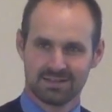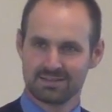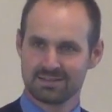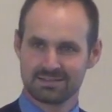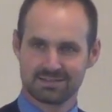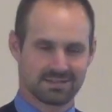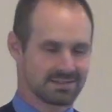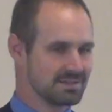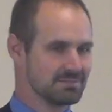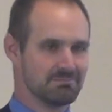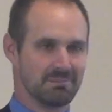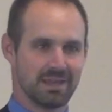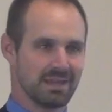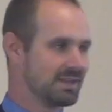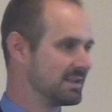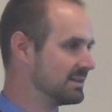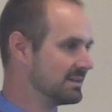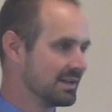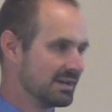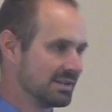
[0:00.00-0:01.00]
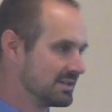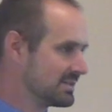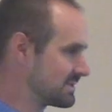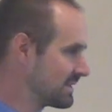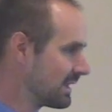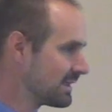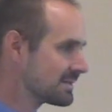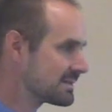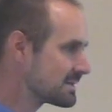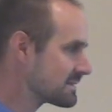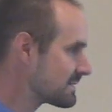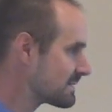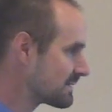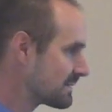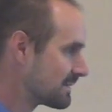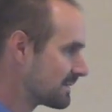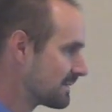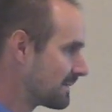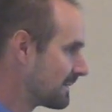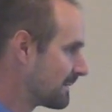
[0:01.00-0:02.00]
This isn't making any
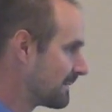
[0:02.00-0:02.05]
sense.